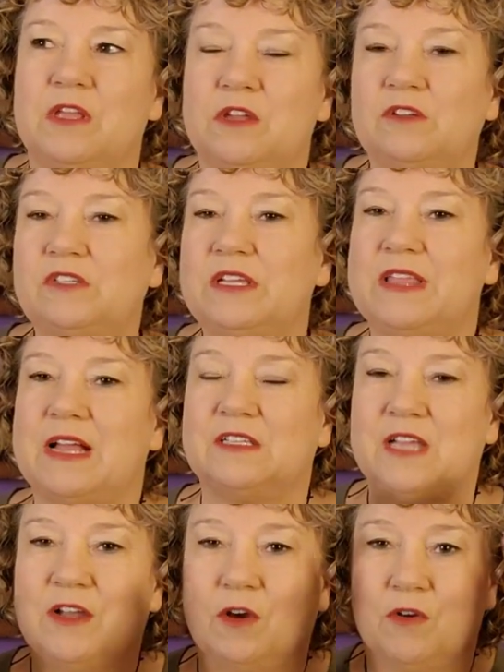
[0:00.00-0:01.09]
usually
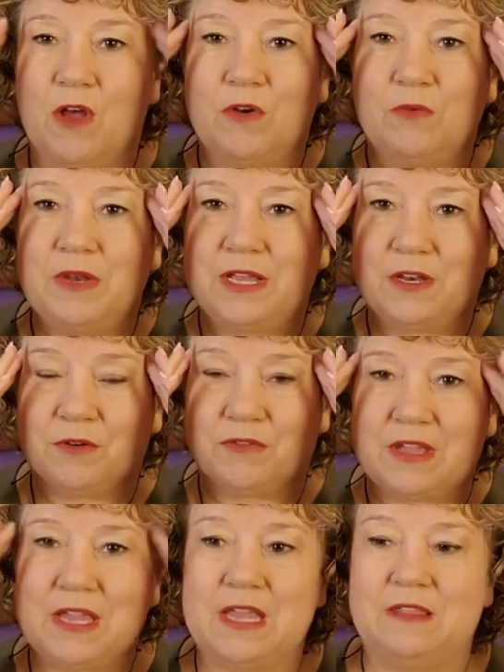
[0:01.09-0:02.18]
that's like our own inner
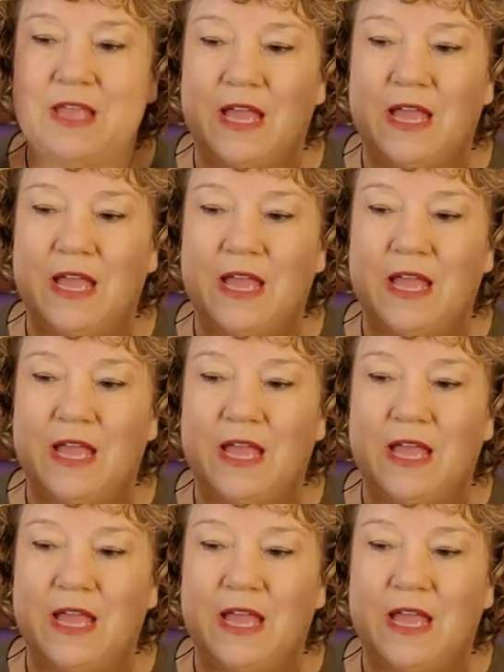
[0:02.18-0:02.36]
thinking